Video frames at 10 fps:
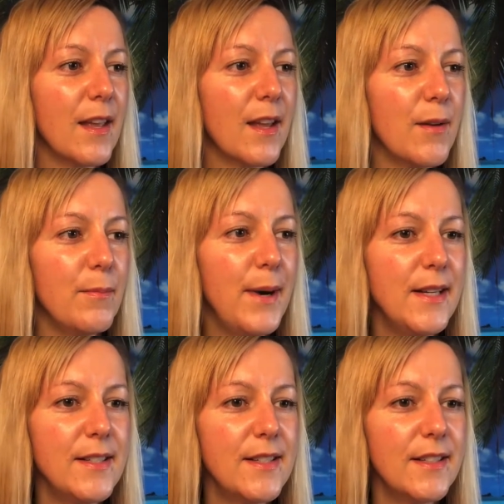
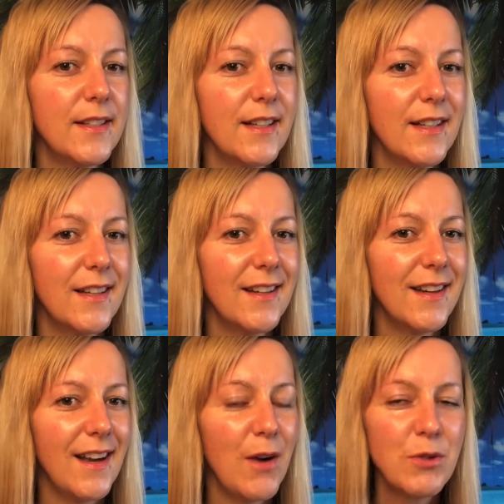But
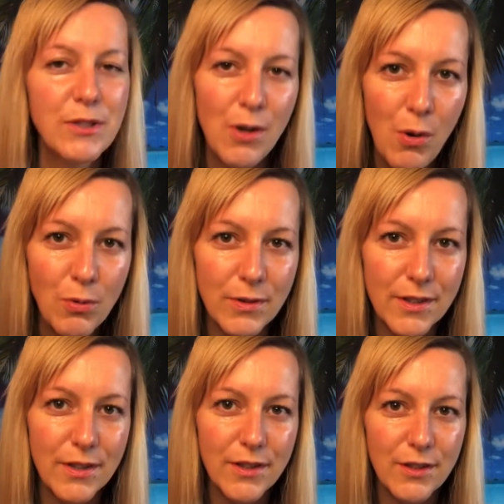I was
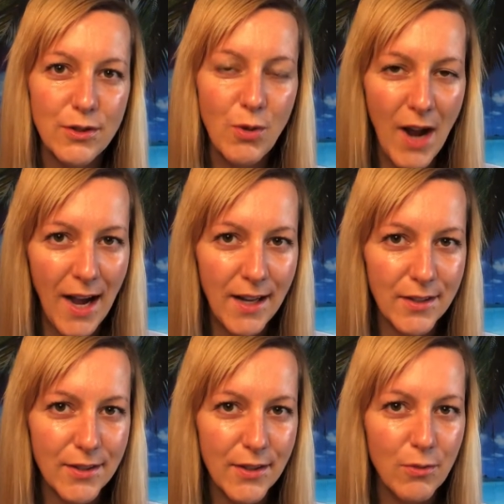told, do
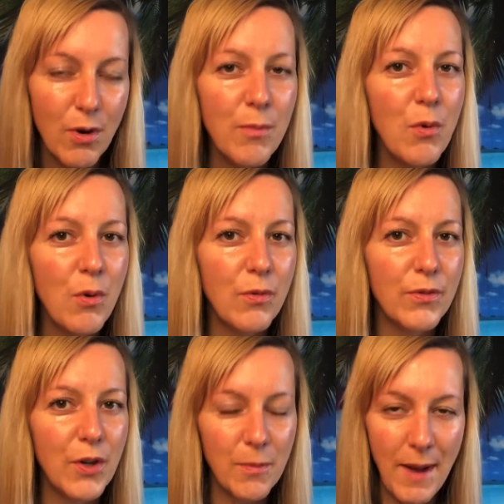not remove
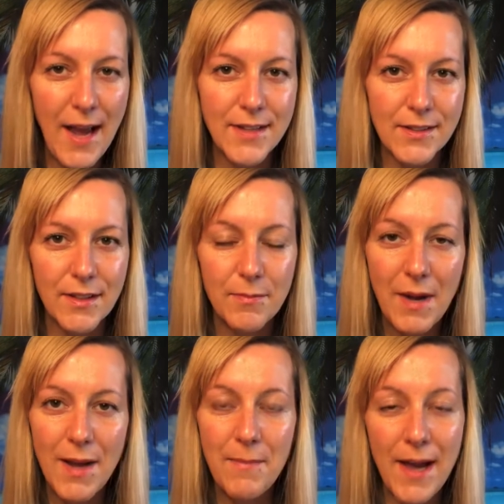your mask
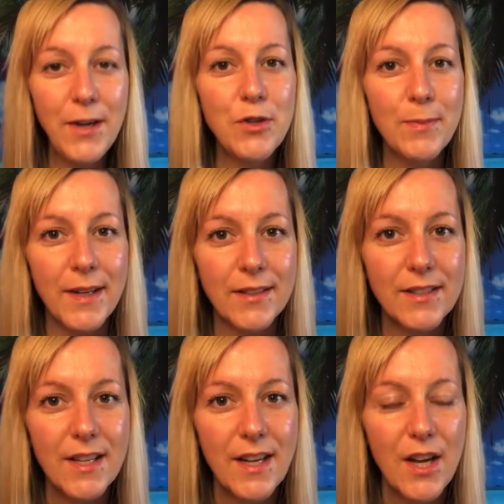by
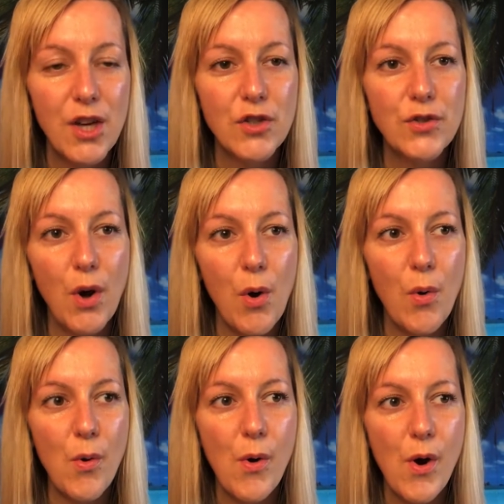management.
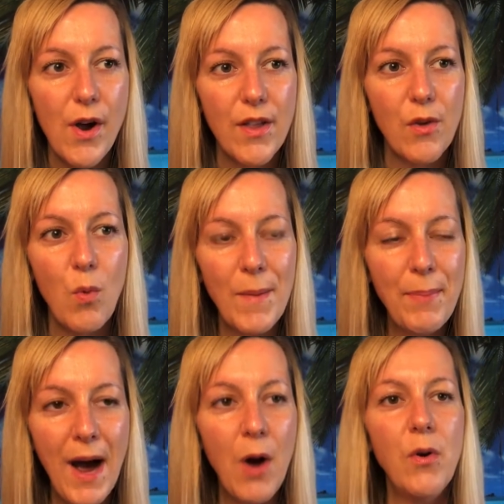So the one
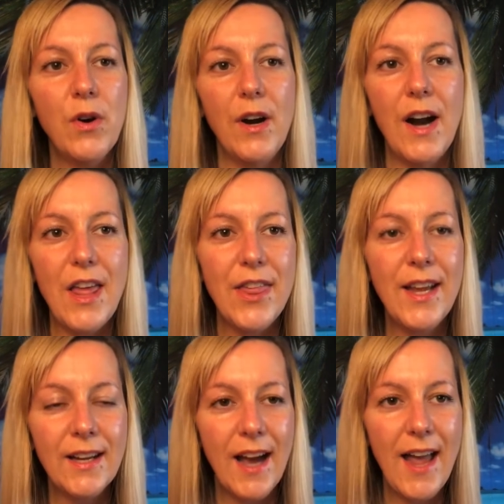power I
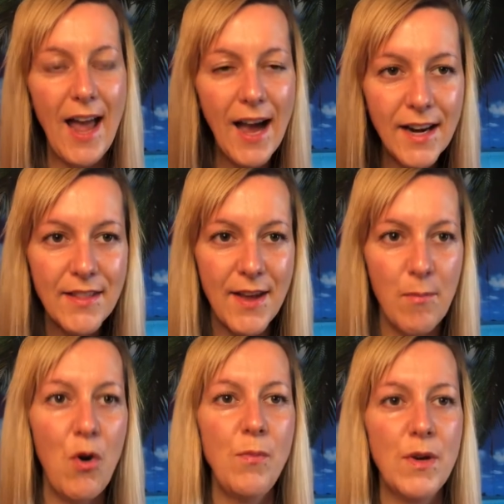think I had in that
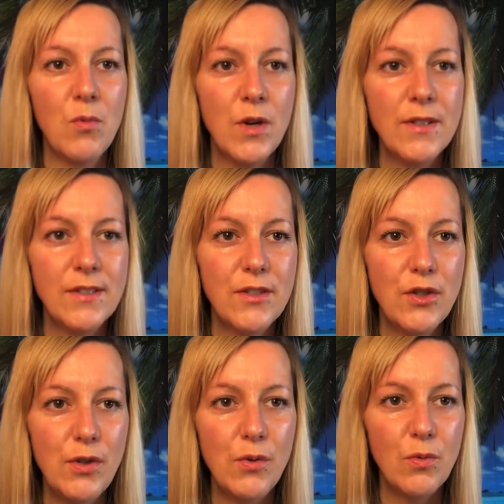moment was
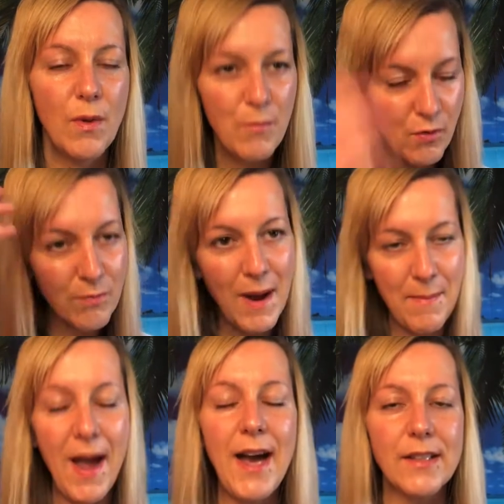to remove my
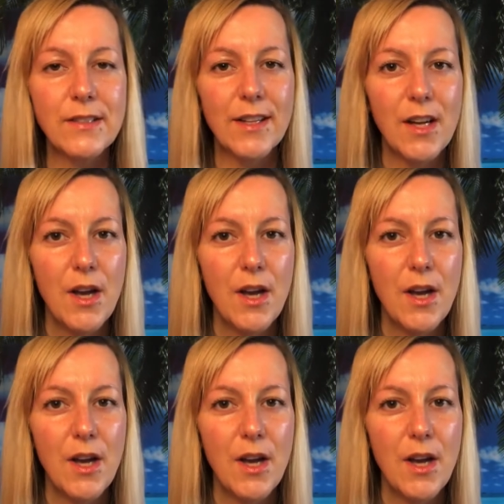mask.